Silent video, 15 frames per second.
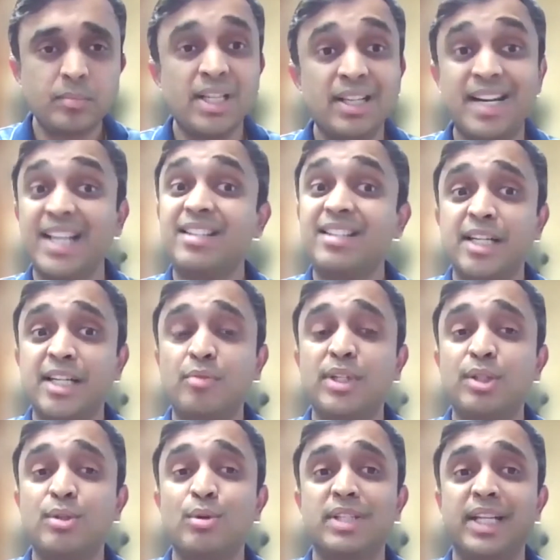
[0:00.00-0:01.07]
resting
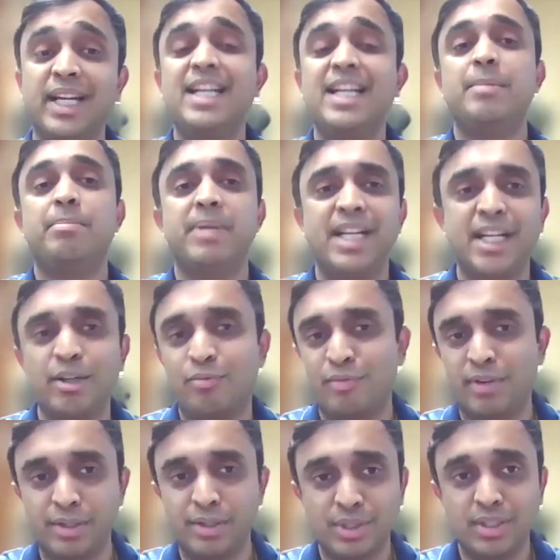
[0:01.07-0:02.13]
with those independent
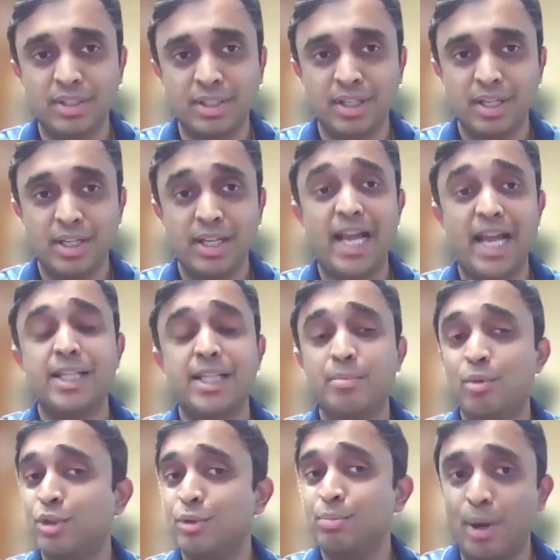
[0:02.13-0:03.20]
functions. And the
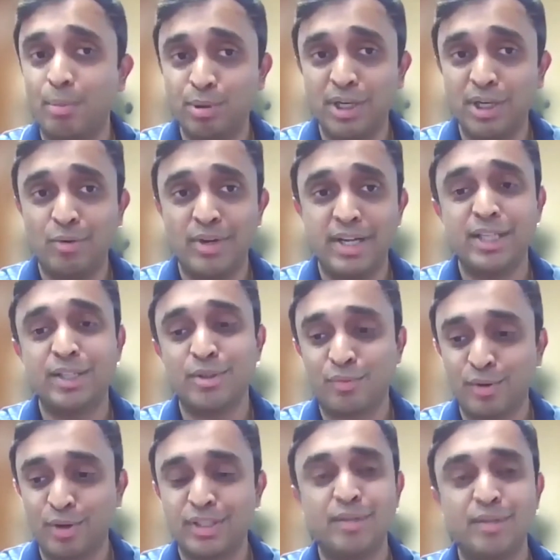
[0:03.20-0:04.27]
most popular one is, of
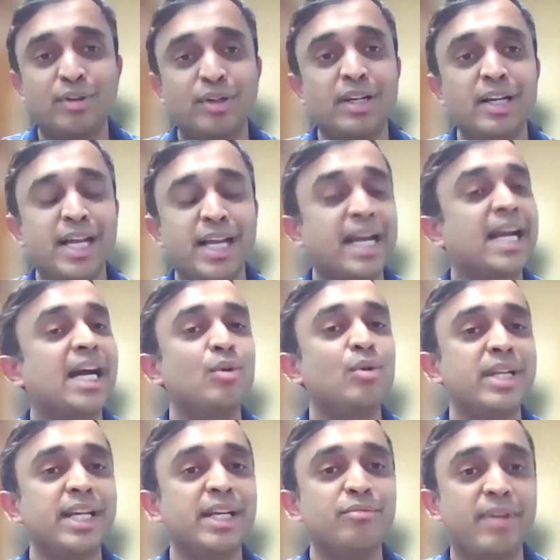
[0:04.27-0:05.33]
course, our
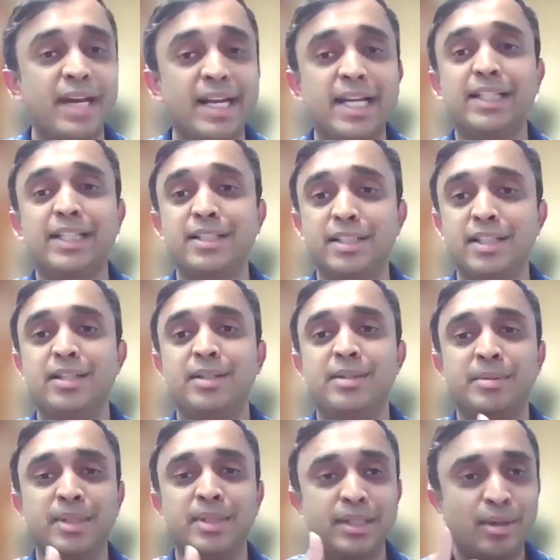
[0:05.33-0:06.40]
accounting, finance,
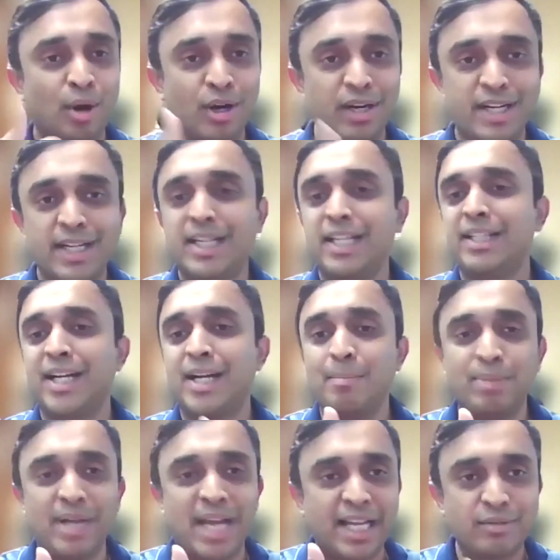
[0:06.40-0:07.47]
audit, and the
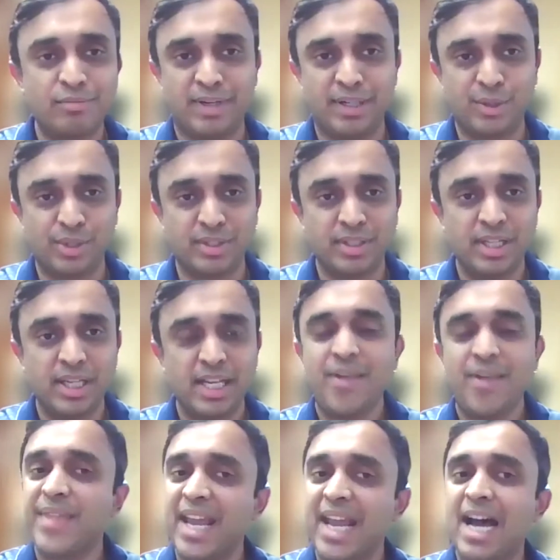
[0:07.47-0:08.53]
compliance functions.
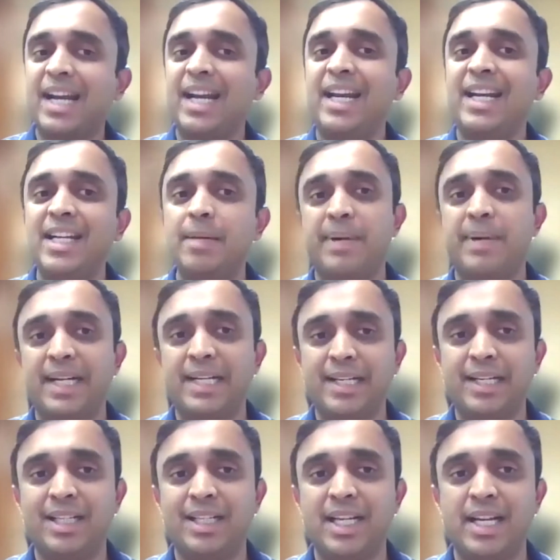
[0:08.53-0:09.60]
They are
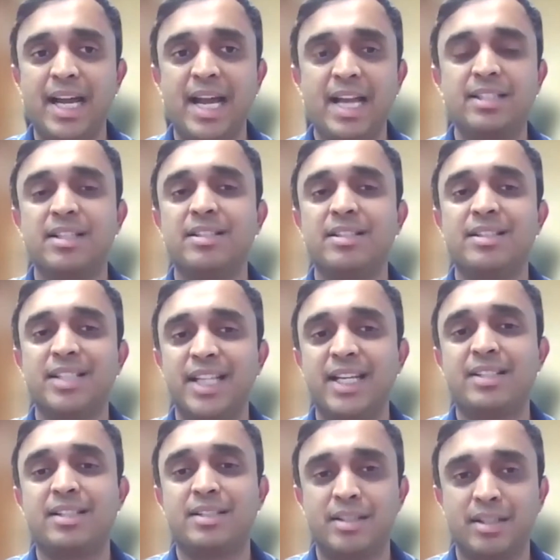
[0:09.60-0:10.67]
independently as a
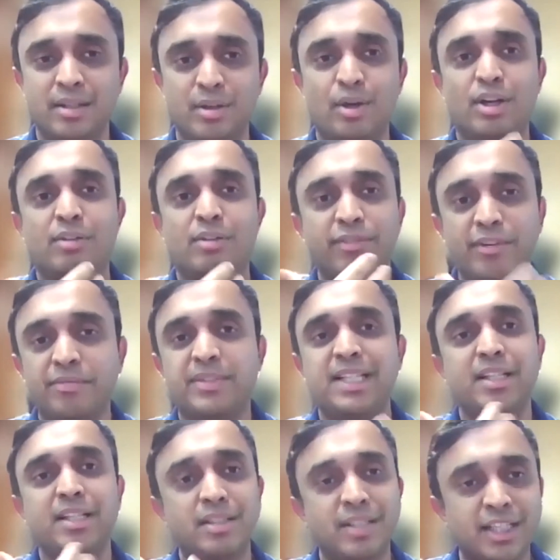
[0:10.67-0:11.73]
6th or a 5th
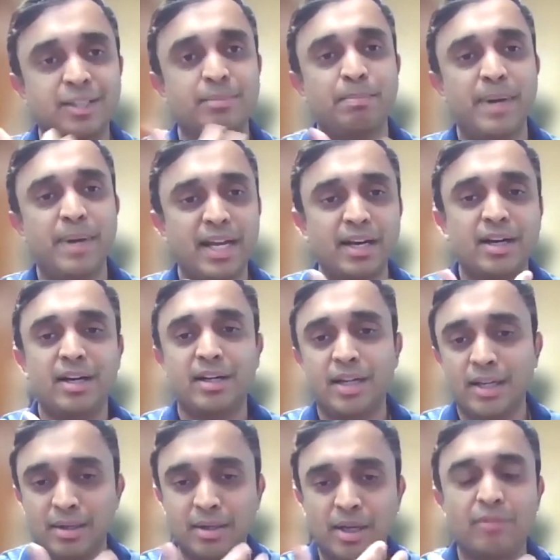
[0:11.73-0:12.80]
and the 6th pair
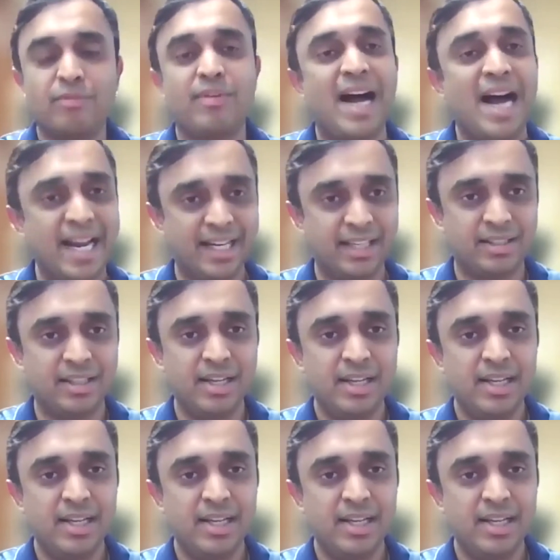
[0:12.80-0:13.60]
of eyes,